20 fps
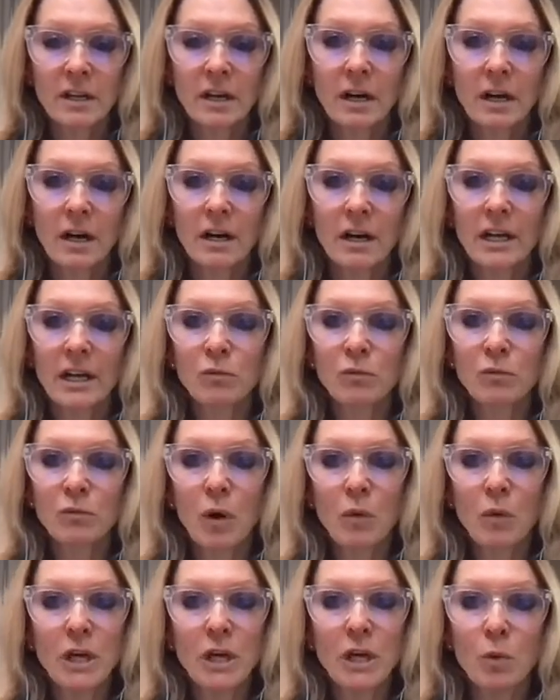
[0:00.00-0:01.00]
And what
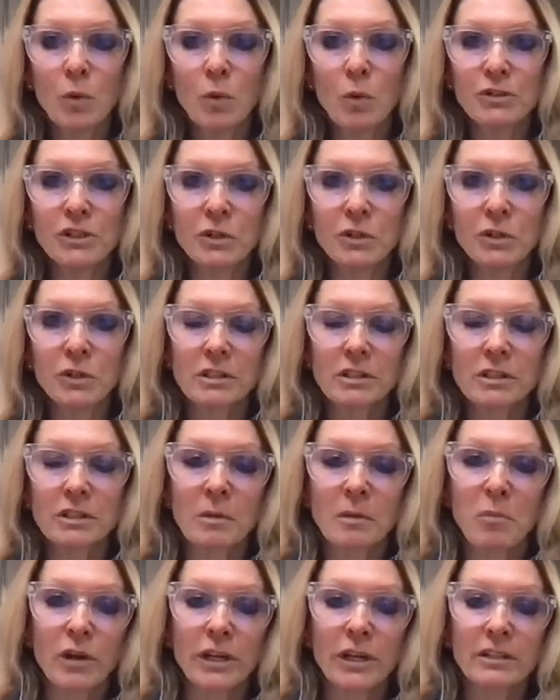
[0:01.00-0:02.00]
we hope to do at
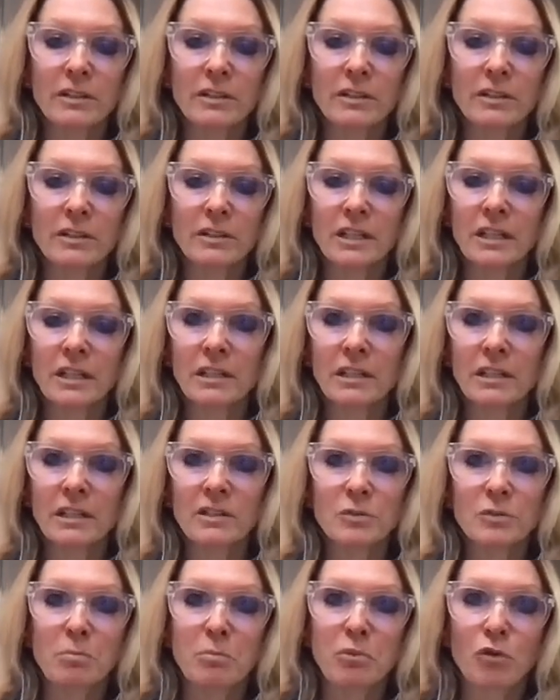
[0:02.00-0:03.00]
some point
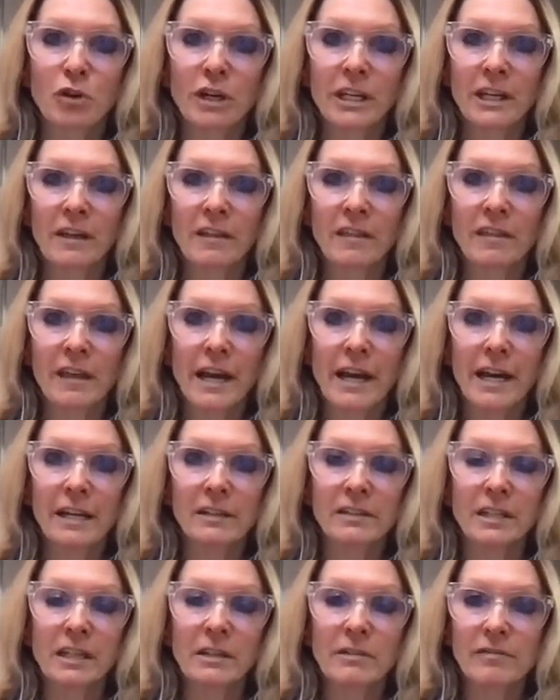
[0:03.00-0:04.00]
is bring
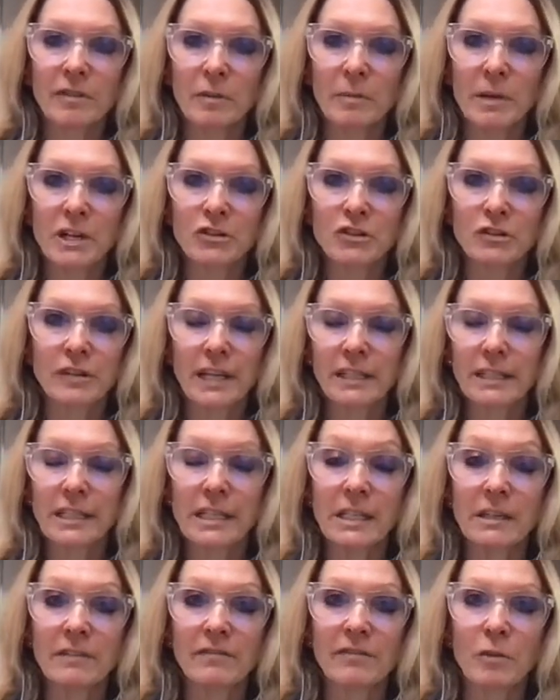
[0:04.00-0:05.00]
that information,
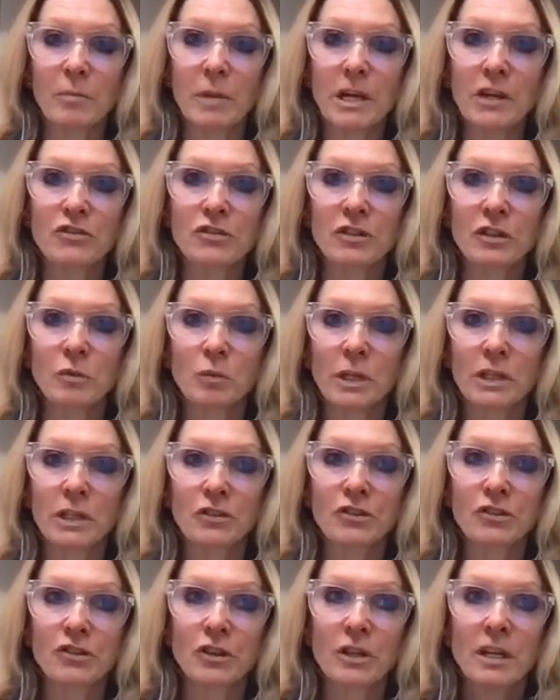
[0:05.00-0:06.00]
that key information,
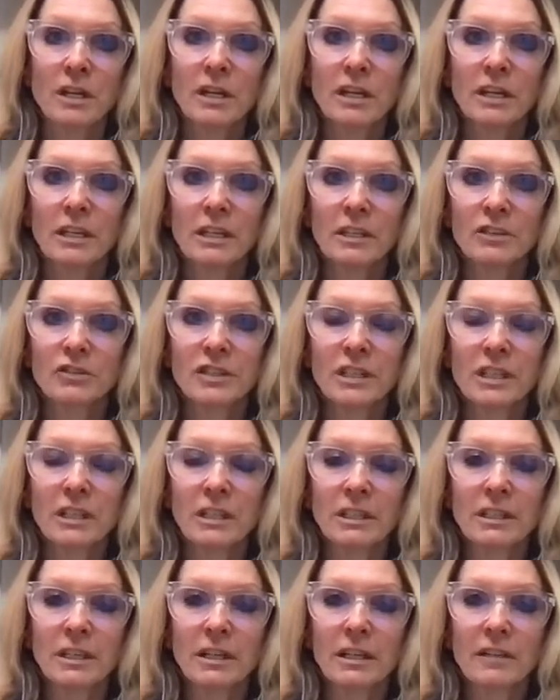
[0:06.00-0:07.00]
which is
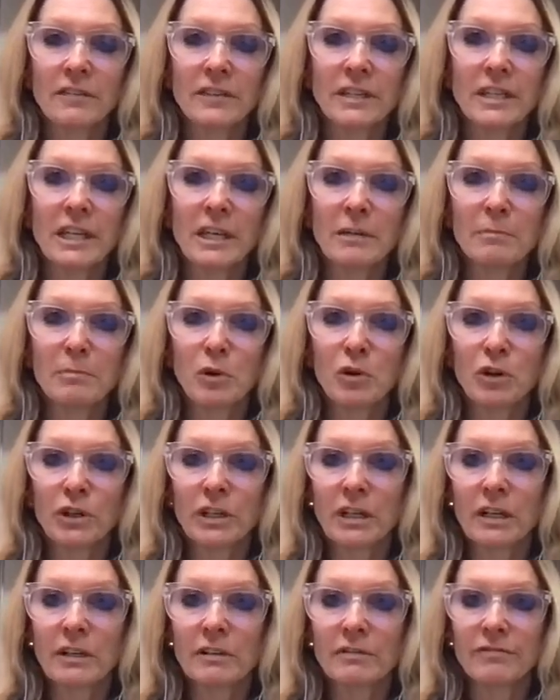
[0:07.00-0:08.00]
the
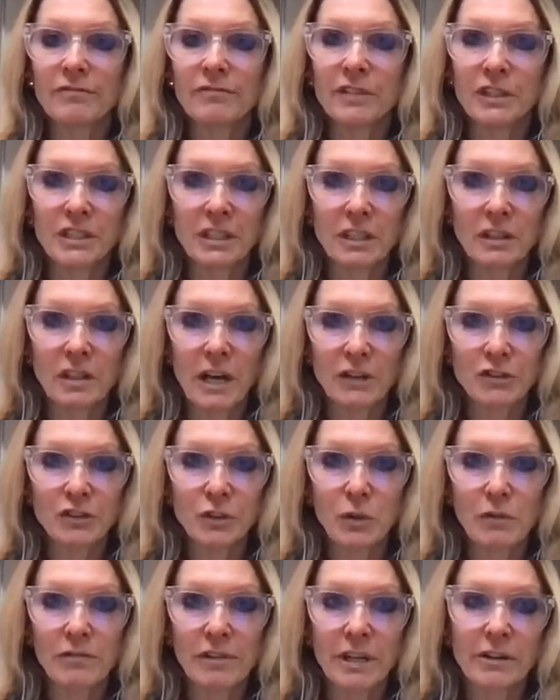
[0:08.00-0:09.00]
input of
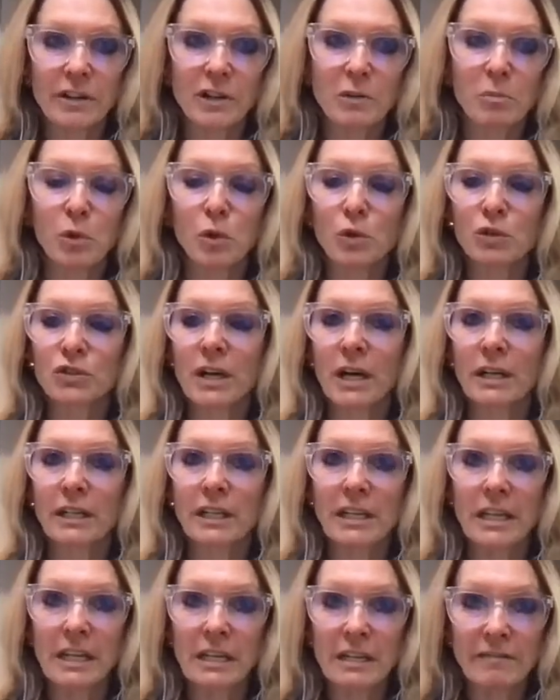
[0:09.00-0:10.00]
physiological variables on
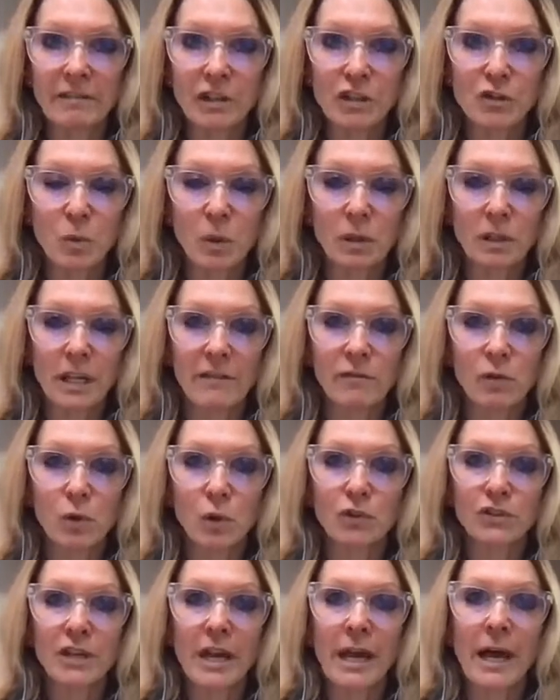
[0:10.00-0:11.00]
an individual
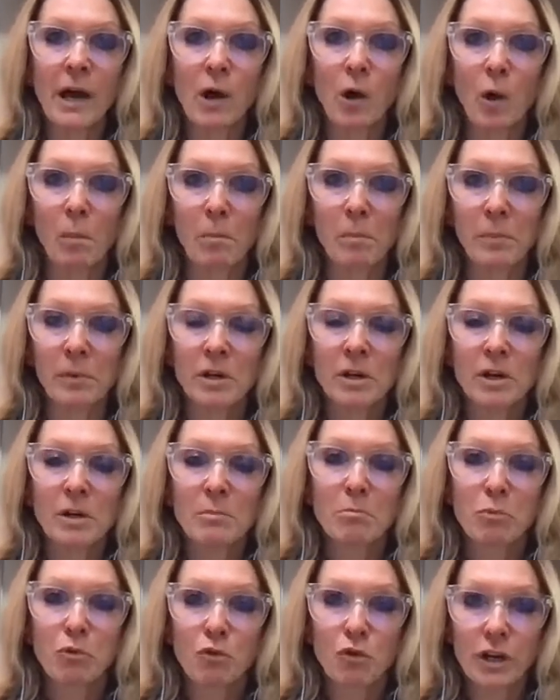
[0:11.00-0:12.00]
level, to help
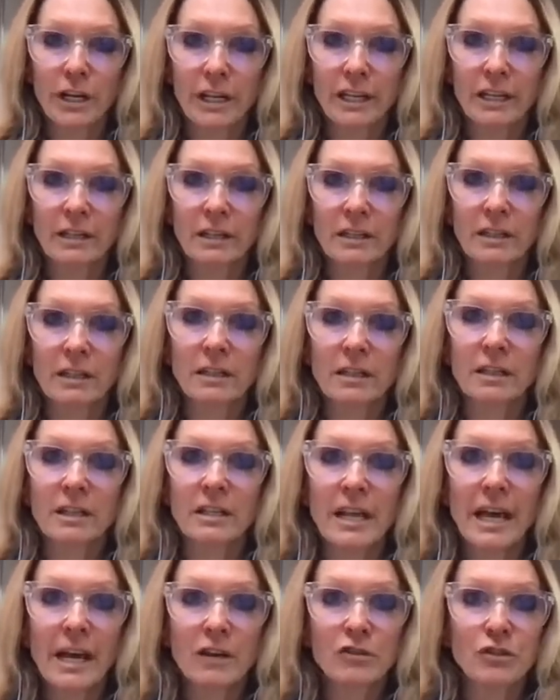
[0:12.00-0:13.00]
bring
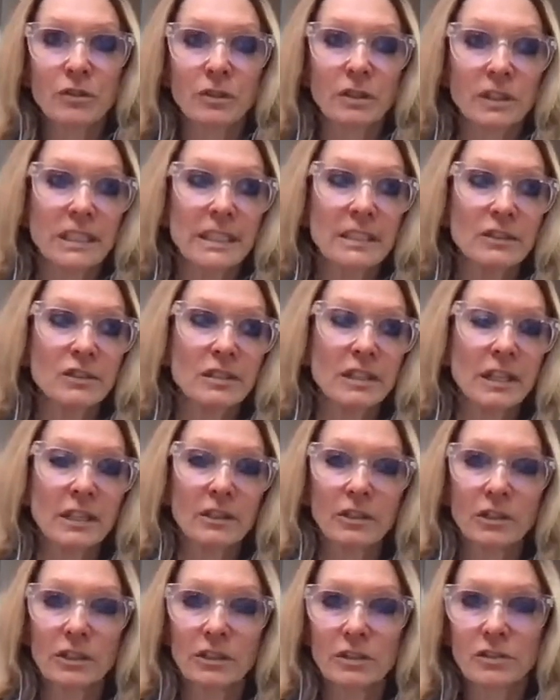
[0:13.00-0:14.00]
national heat
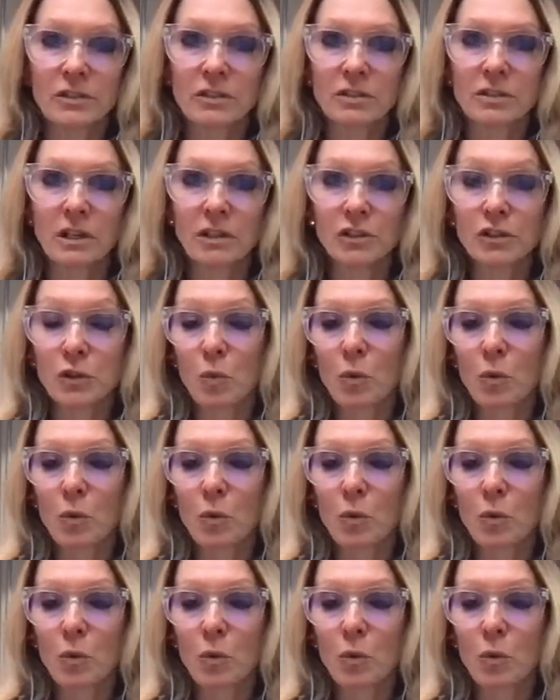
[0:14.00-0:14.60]
standards to